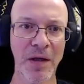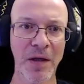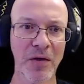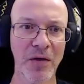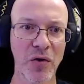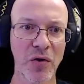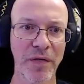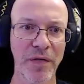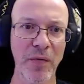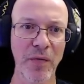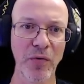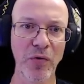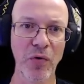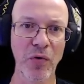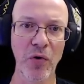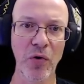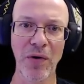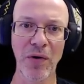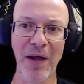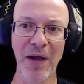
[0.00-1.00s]
So if I want to
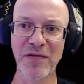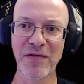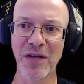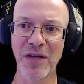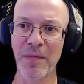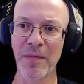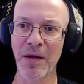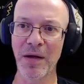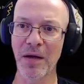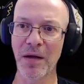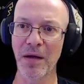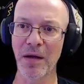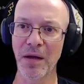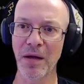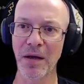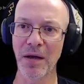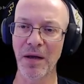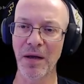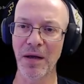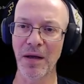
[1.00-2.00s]
go live streaming,
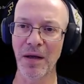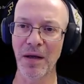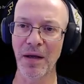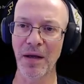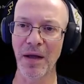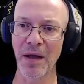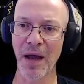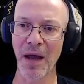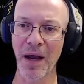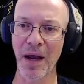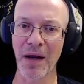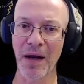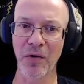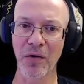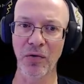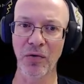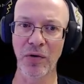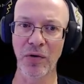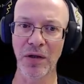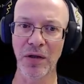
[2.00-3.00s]
I
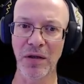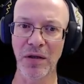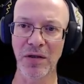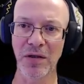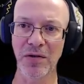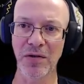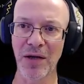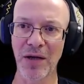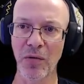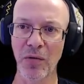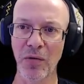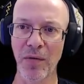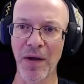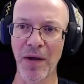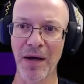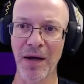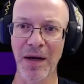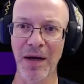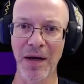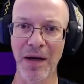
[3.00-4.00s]
can do it straight
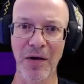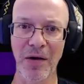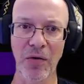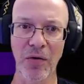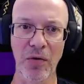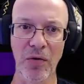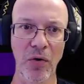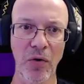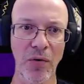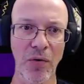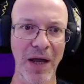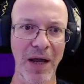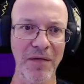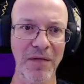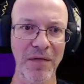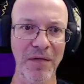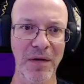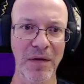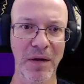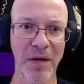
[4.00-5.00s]
away. I can click on Go
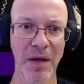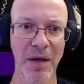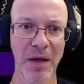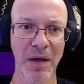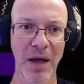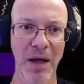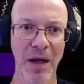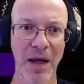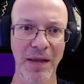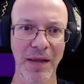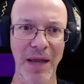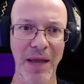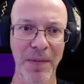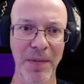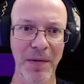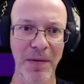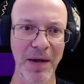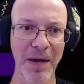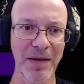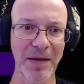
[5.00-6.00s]
Live. I
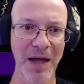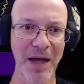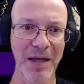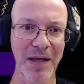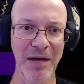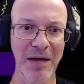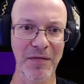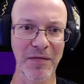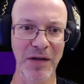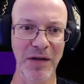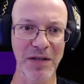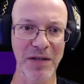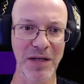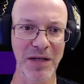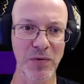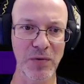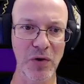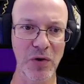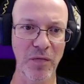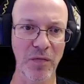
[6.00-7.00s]
type in my title, the
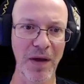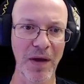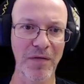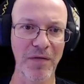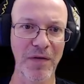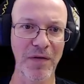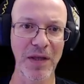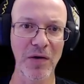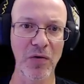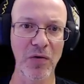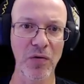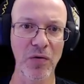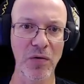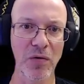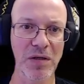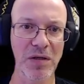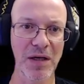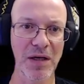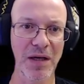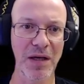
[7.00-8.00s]
description of my
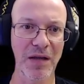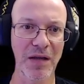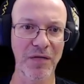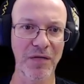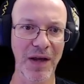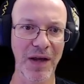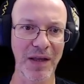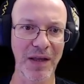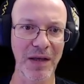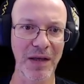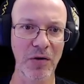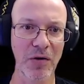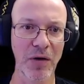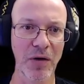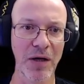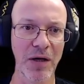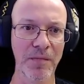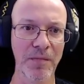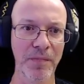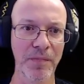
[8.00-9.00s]
video, select the
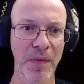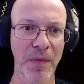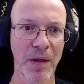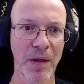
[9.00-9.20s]
category,